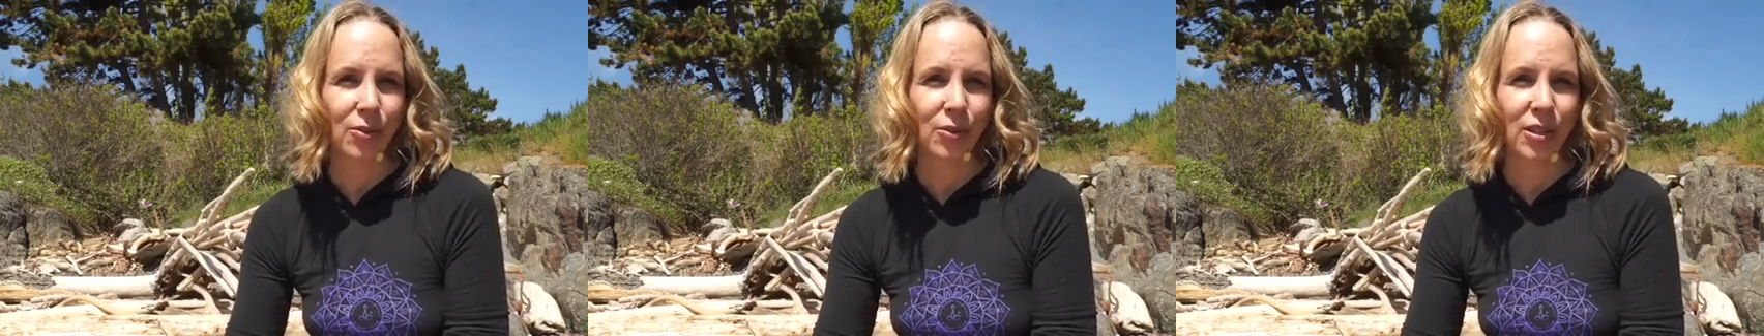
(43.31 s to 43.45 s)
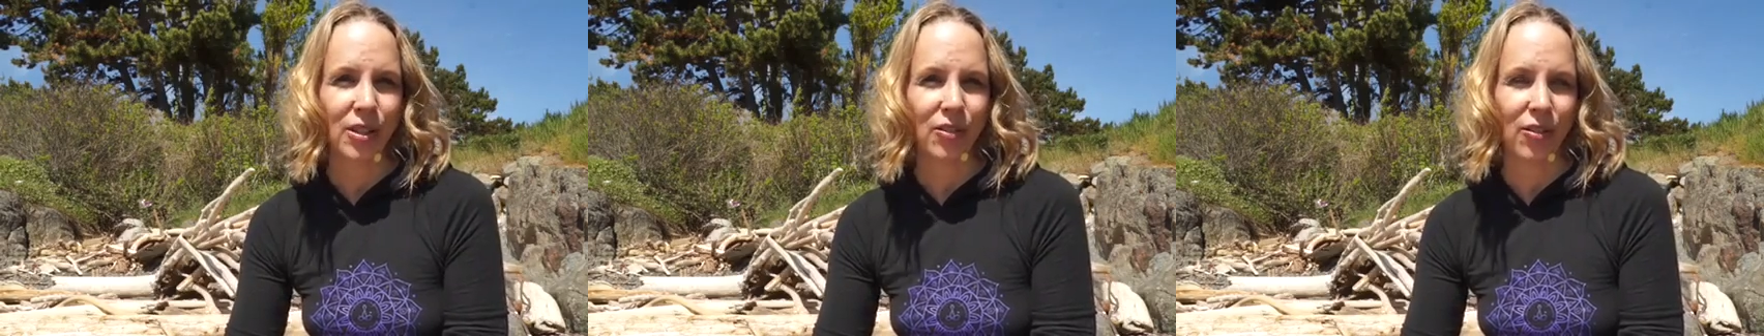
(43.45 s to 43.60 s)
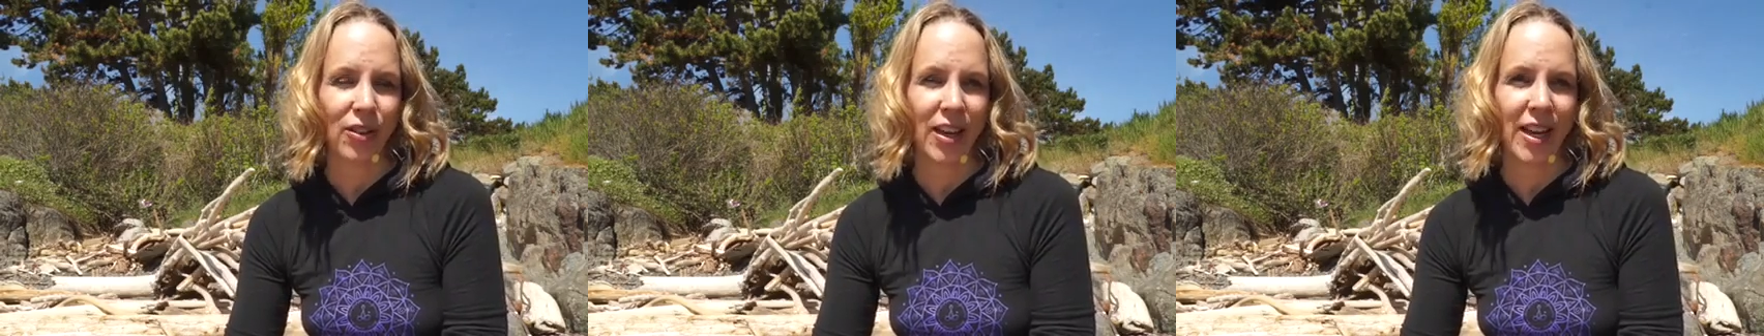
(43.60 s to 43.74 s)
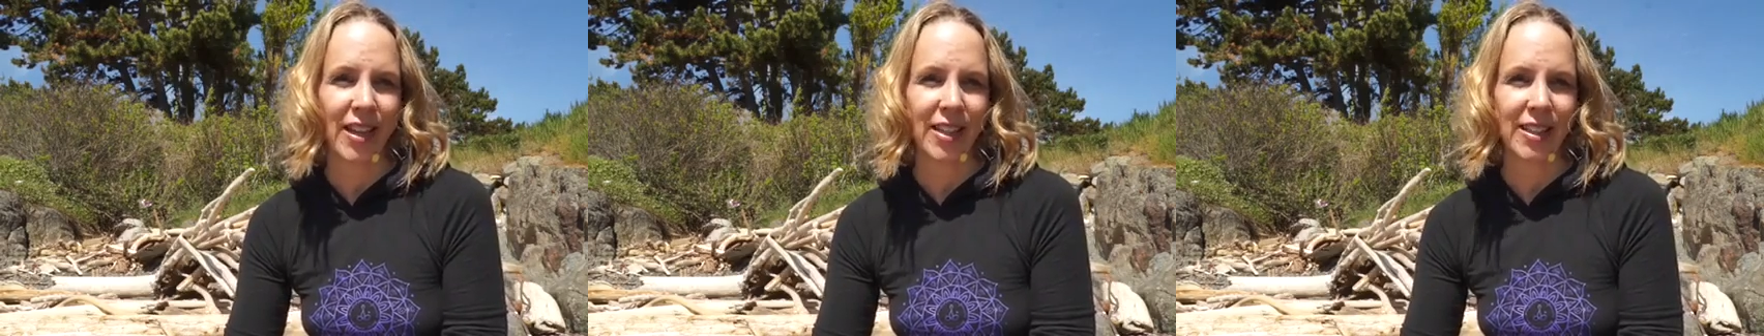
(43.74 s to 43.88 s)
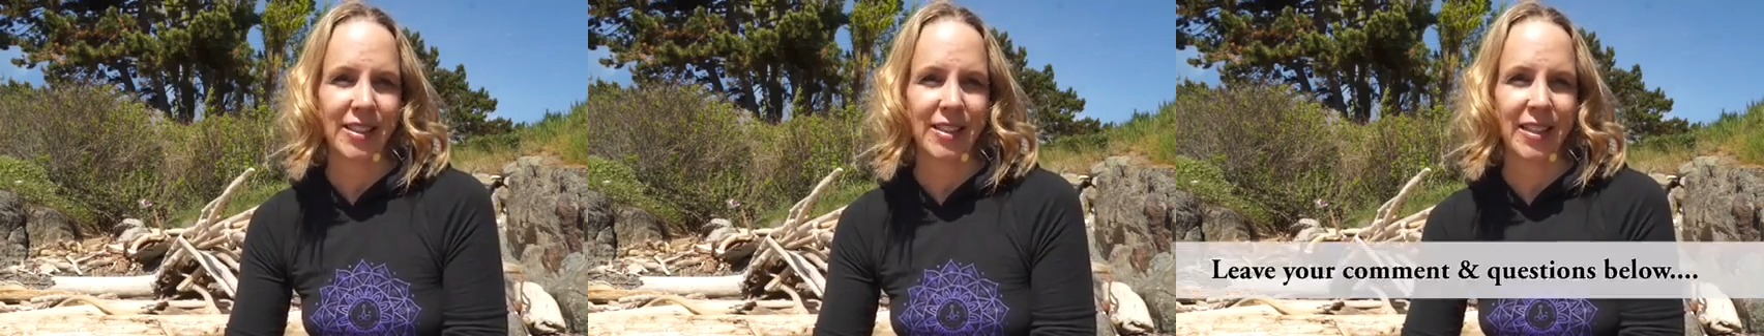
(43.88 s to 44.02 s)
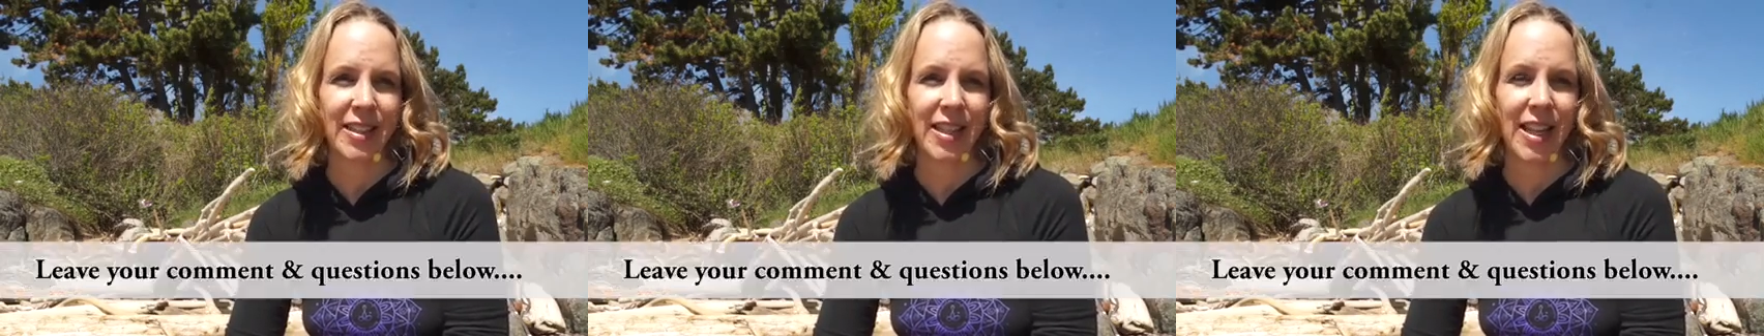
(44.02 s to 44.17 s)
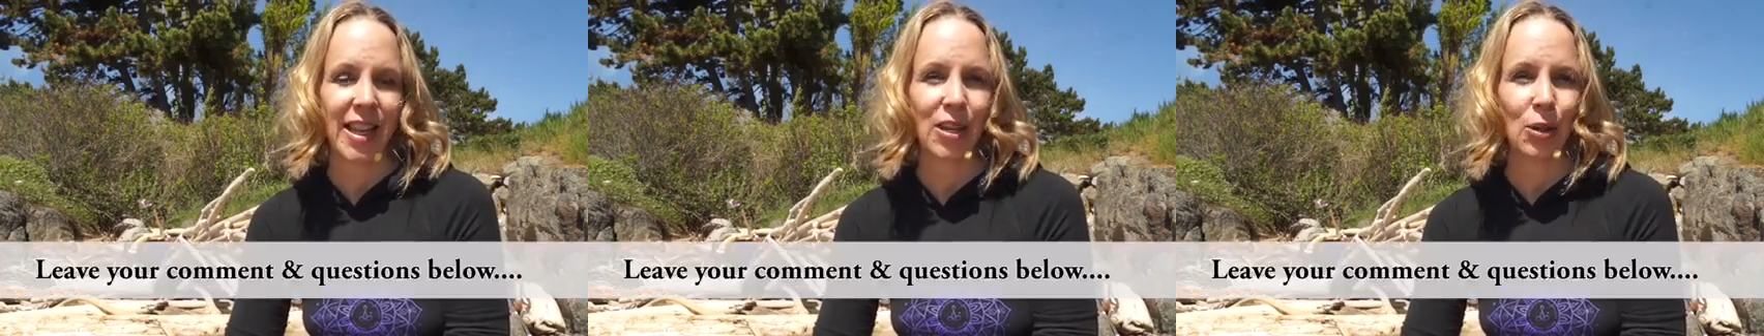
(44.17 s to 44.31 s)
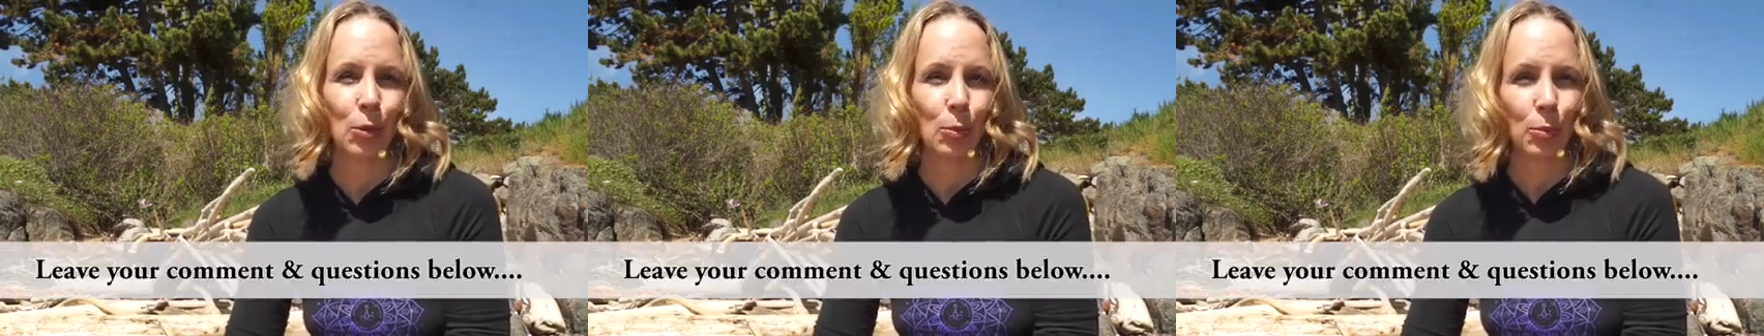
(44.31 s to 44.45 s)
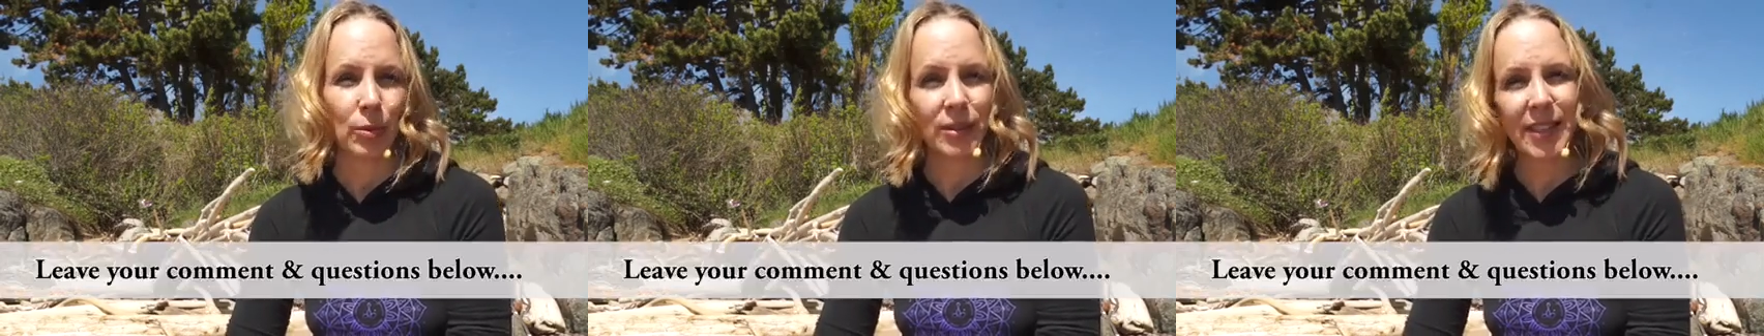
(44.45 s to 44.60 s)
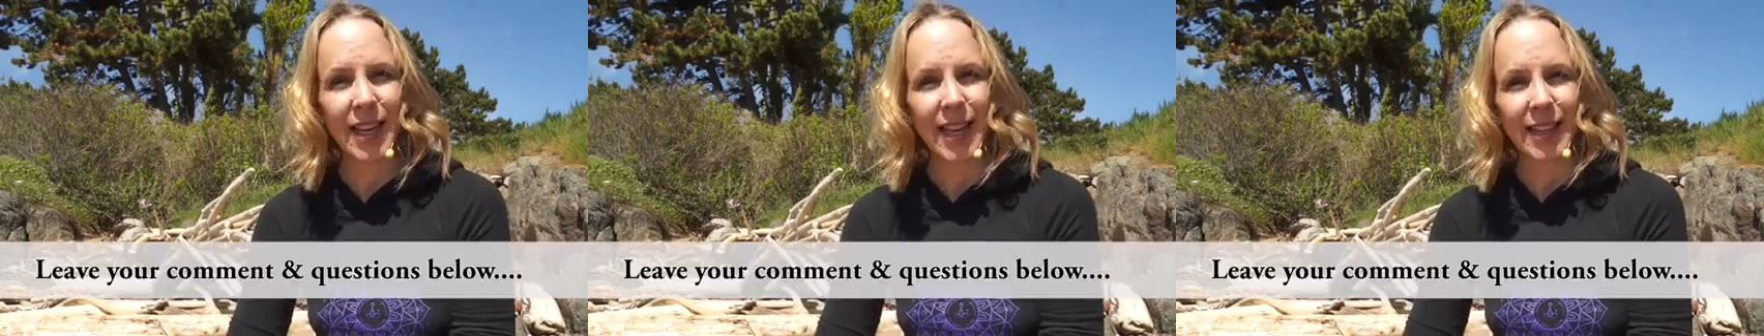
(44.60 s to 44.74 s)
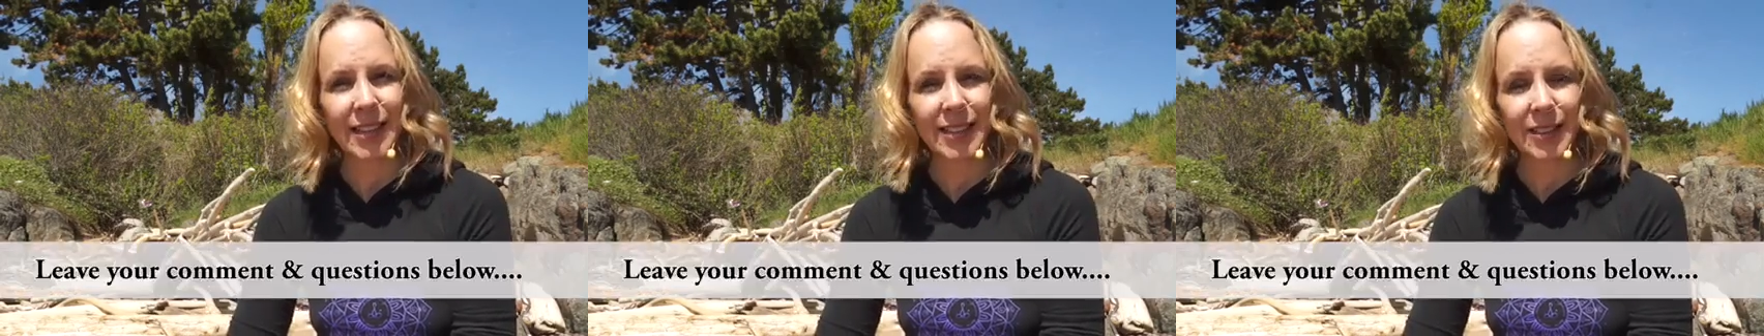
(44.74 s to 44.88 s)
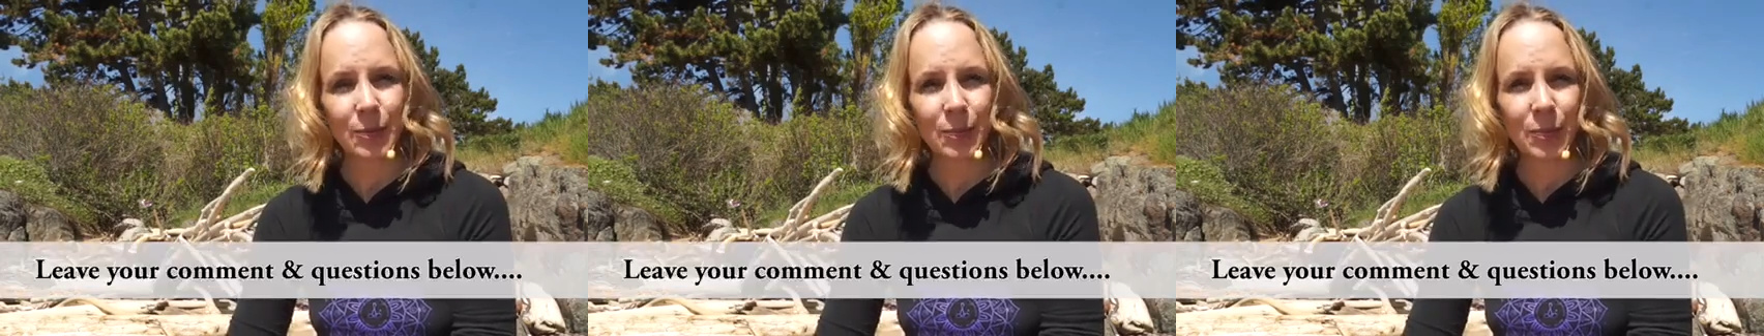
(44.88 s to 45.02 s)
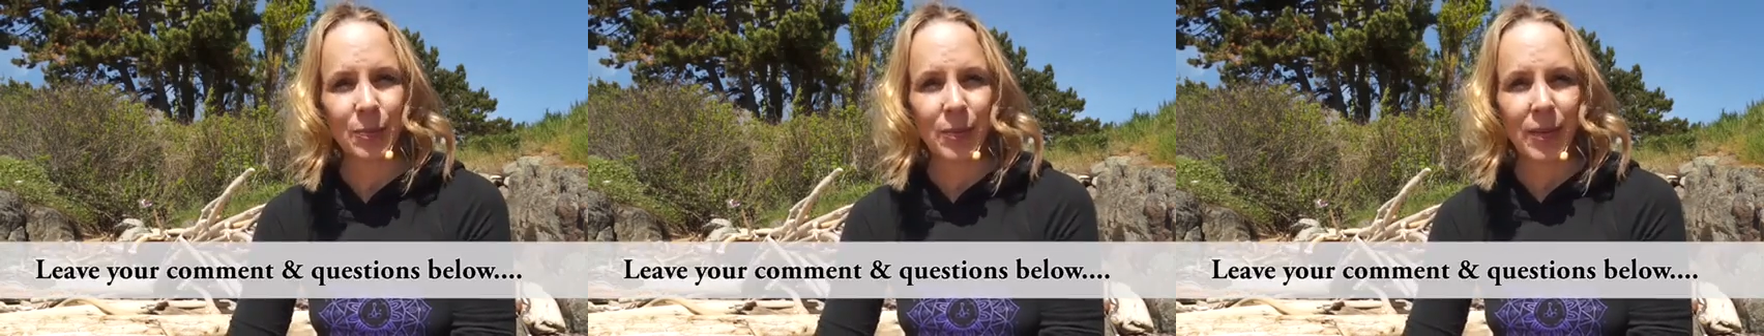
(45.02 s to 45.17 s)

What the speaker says: reflex that you possess.